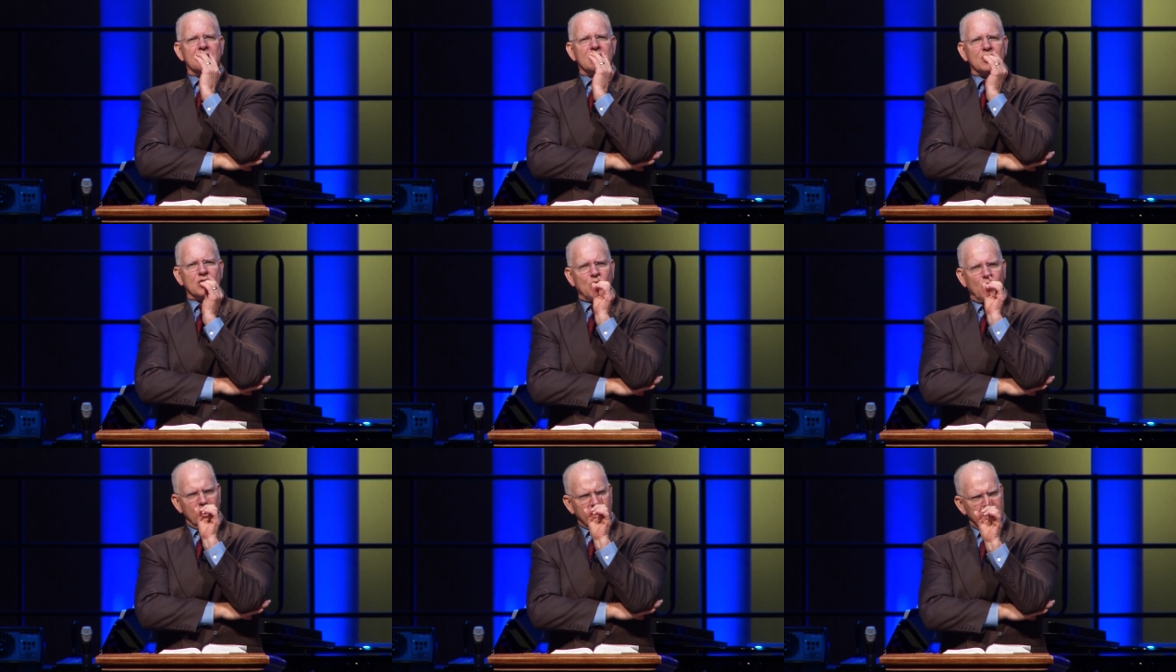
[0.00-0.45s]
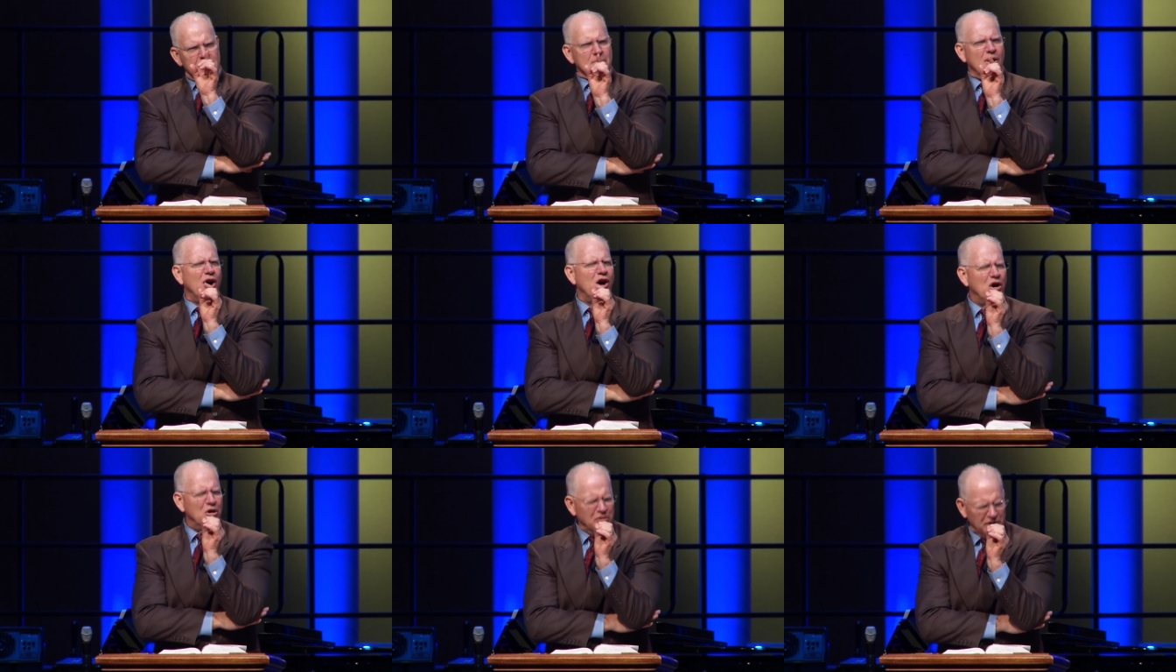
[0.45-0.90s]
Corky
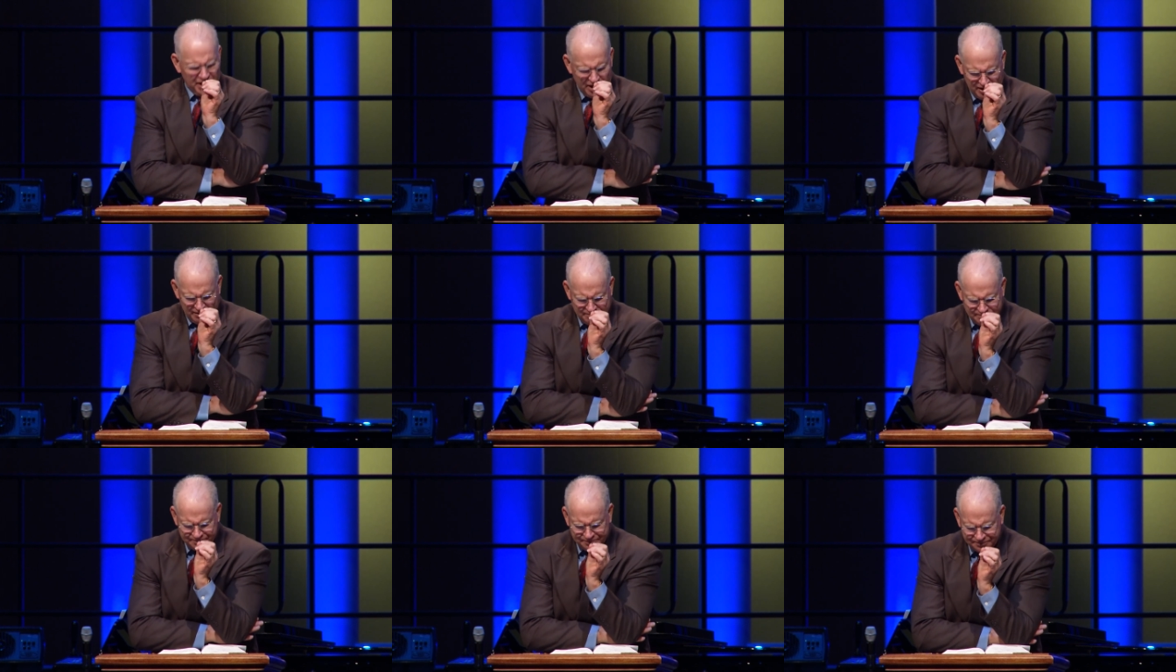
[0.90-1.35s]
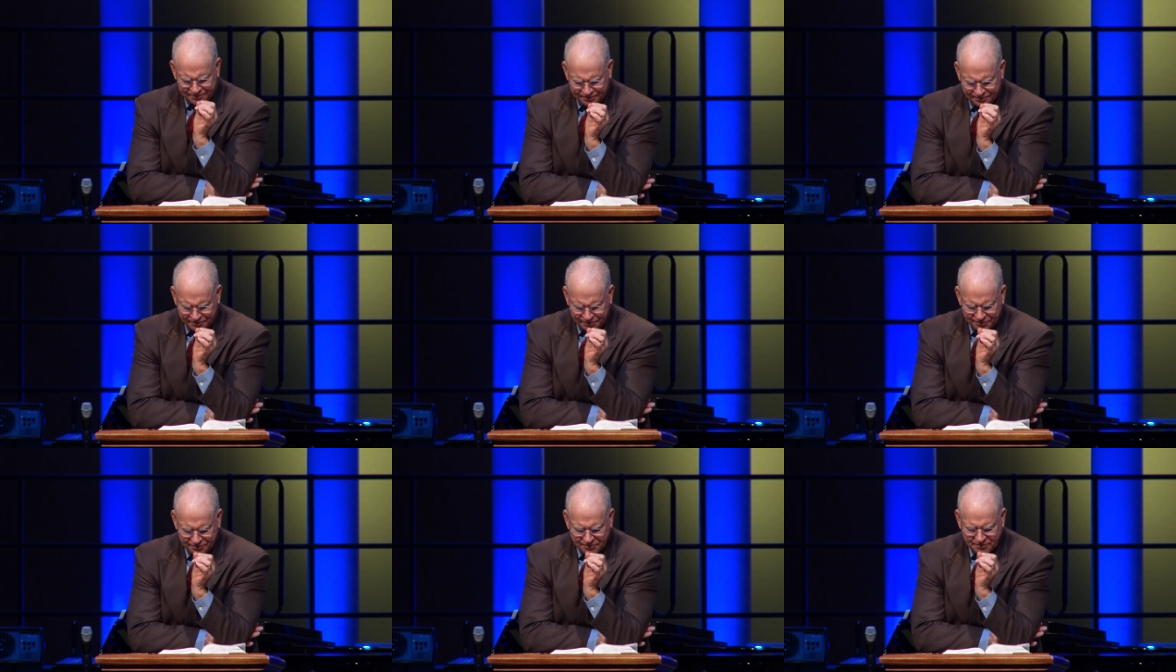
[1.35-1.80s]
Mahoney
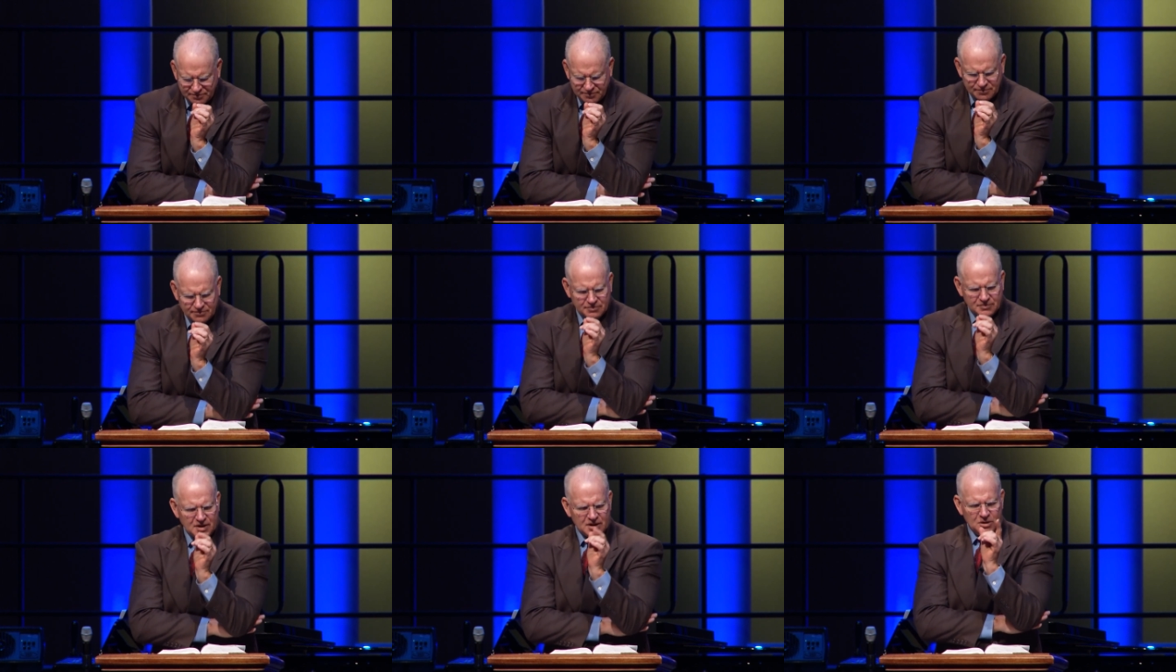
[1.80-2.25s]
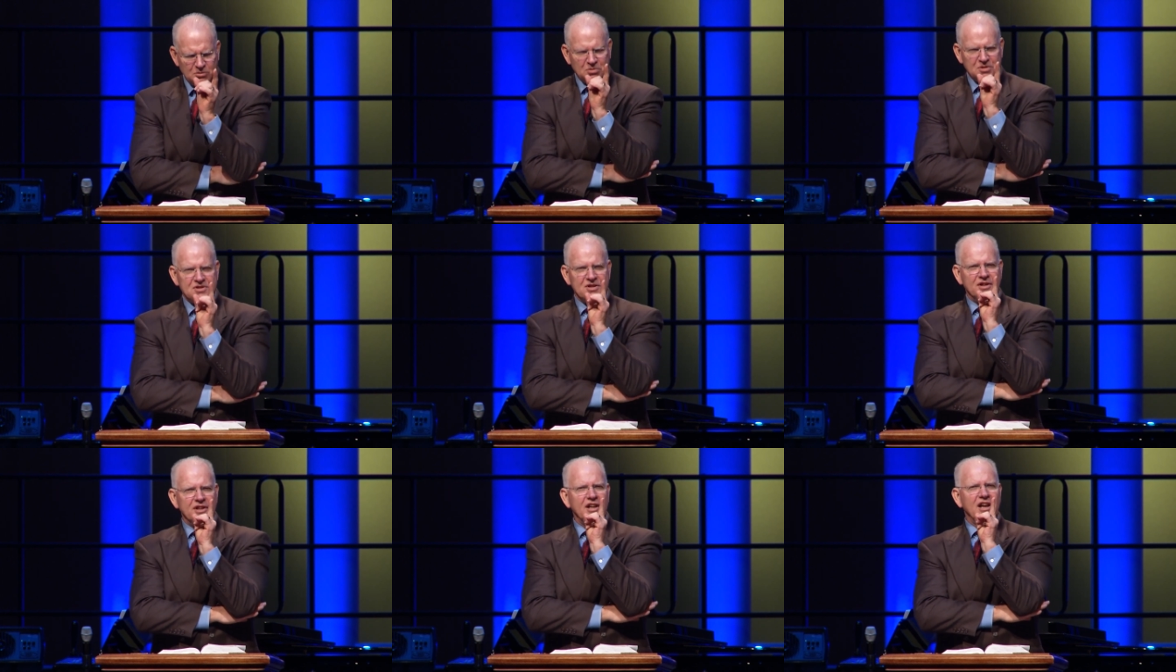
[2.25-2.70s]
was
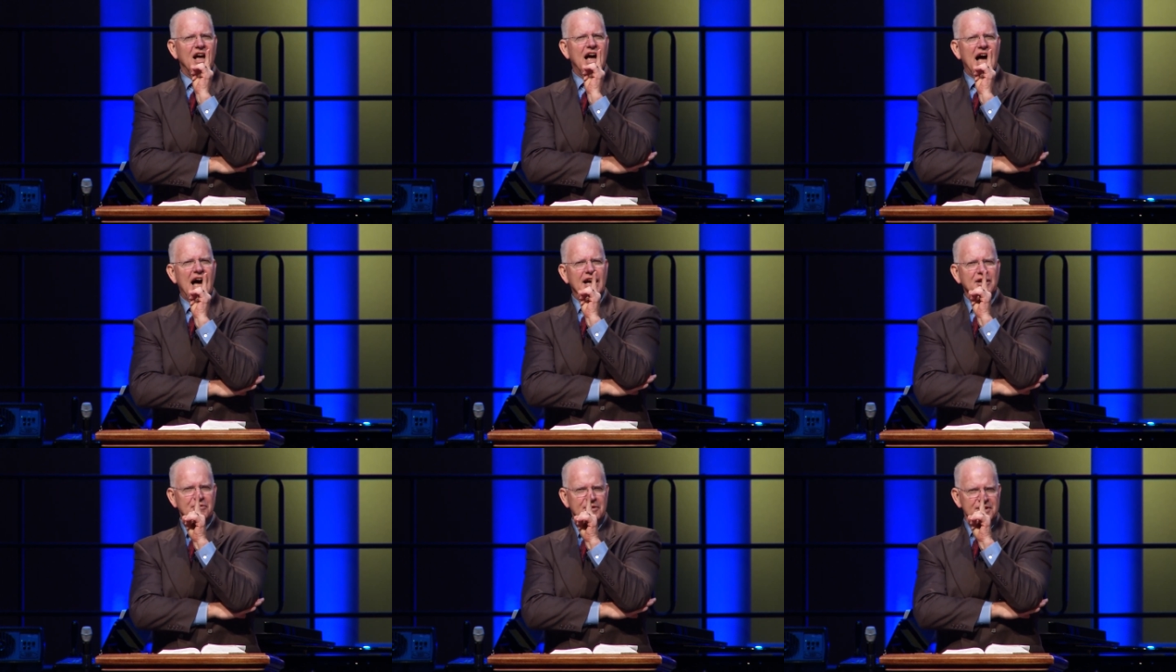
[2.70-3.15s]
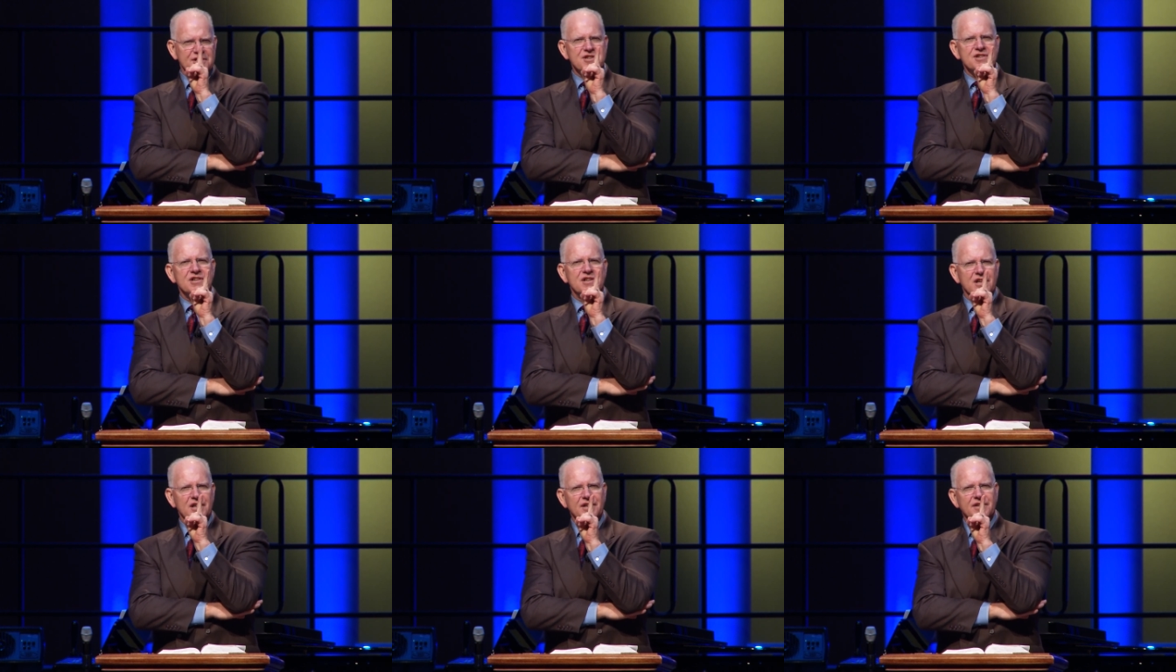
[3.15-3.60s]
the little Irish
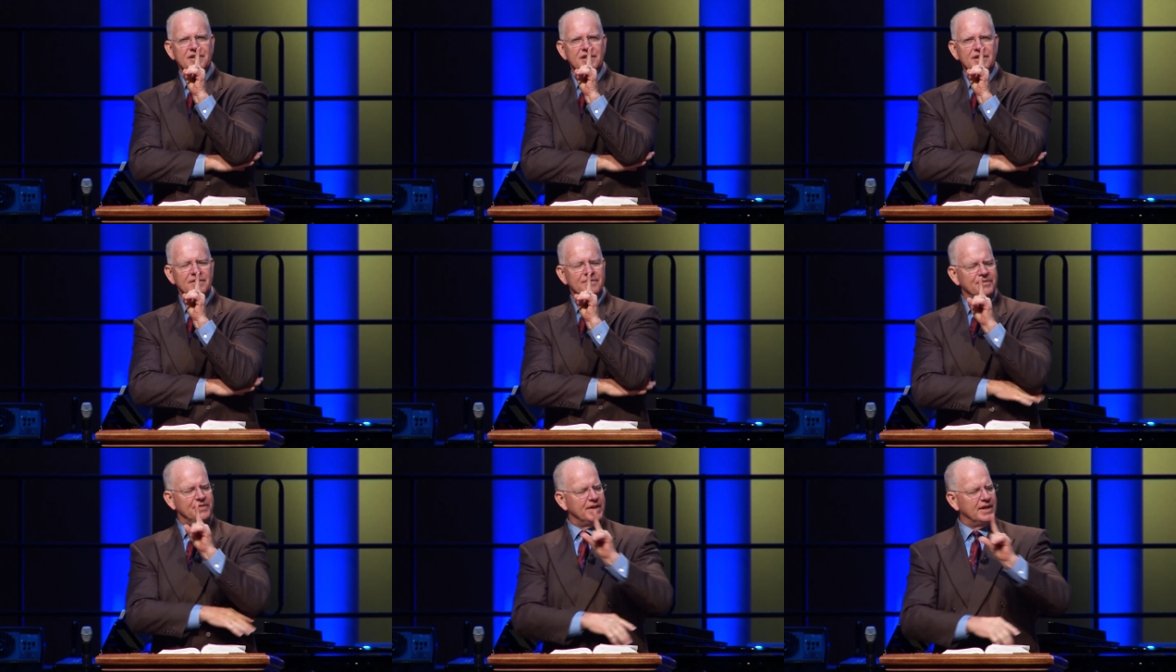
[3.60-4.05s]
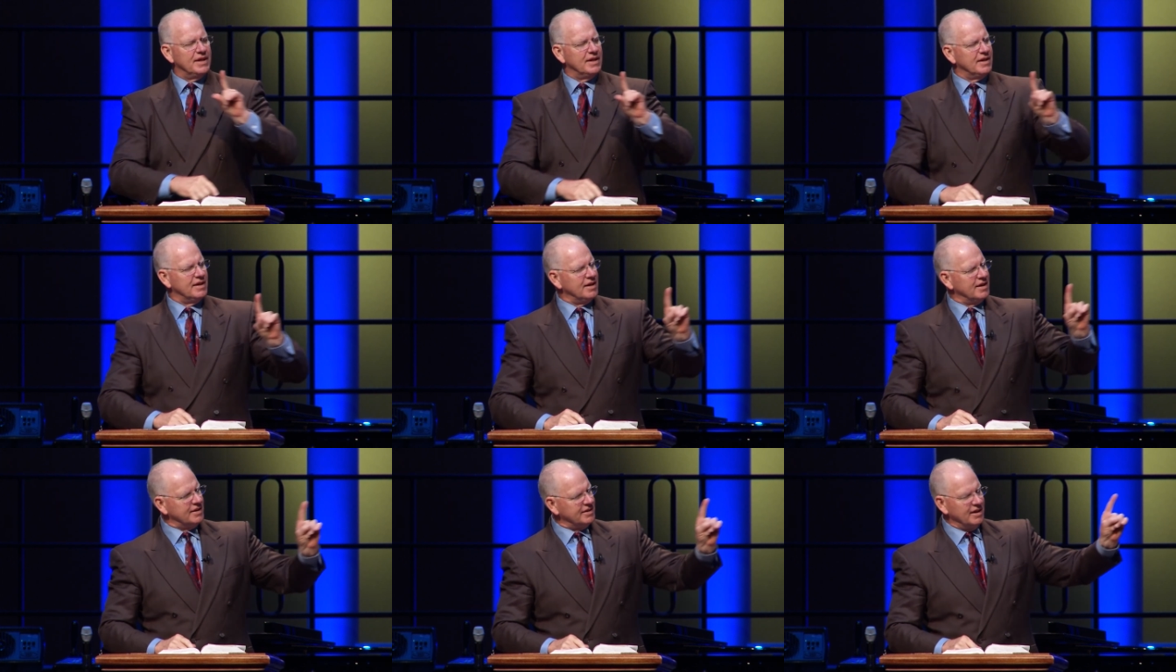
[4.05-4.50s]
kid
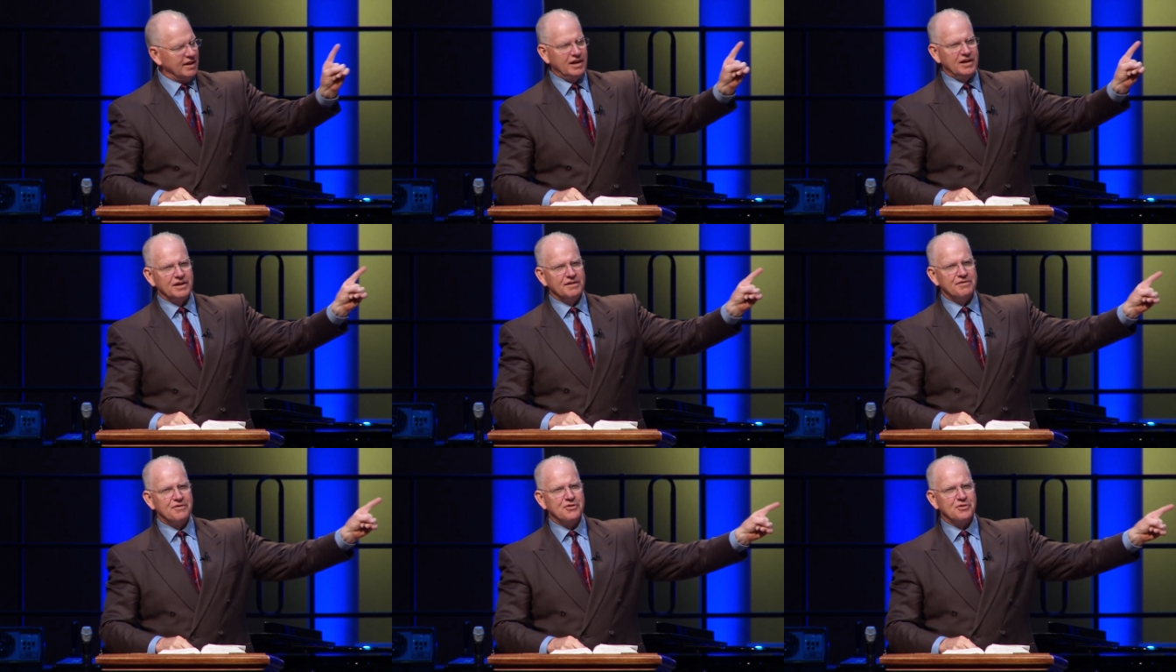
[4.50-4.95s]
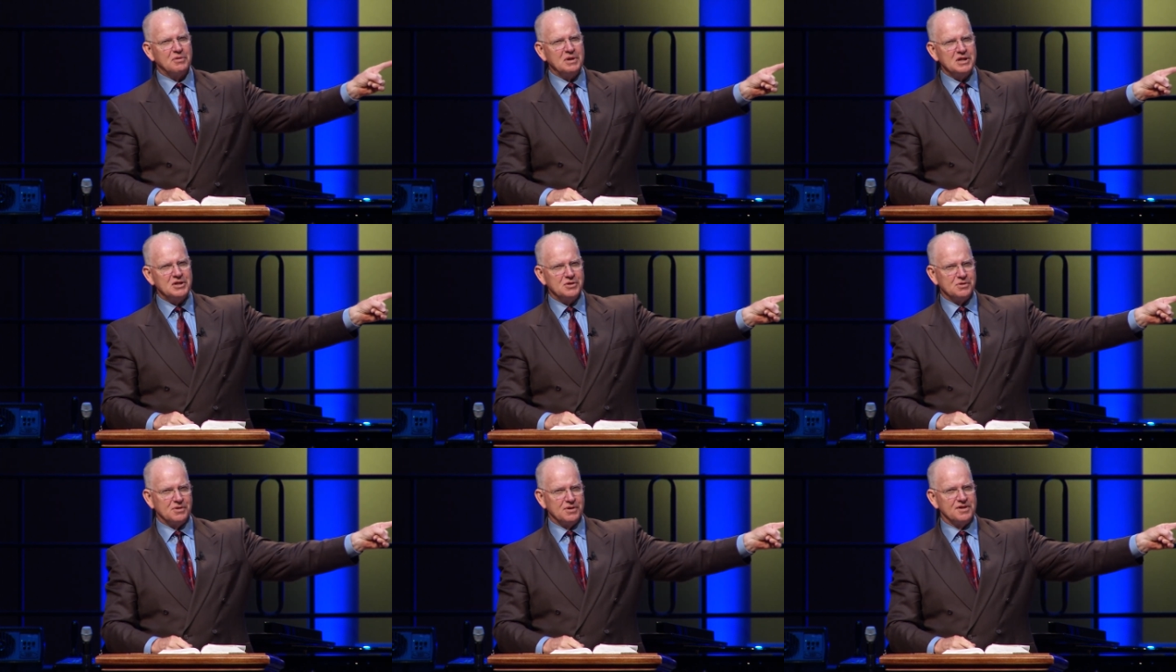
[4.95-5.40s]
that lived three
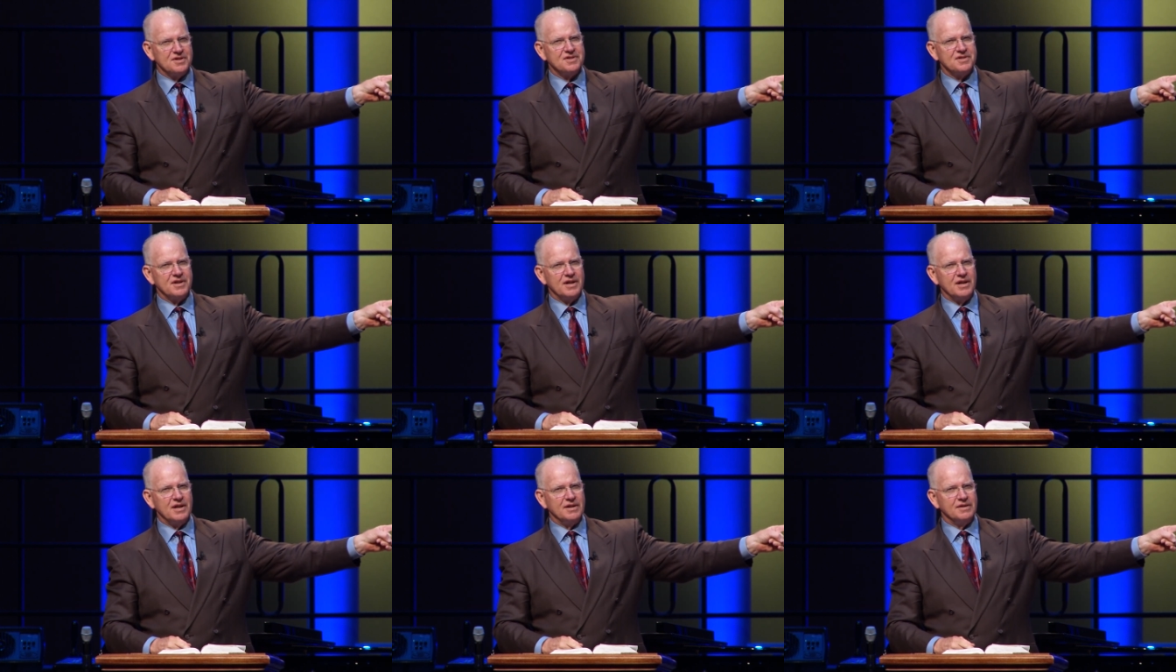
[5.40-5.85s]
doors down.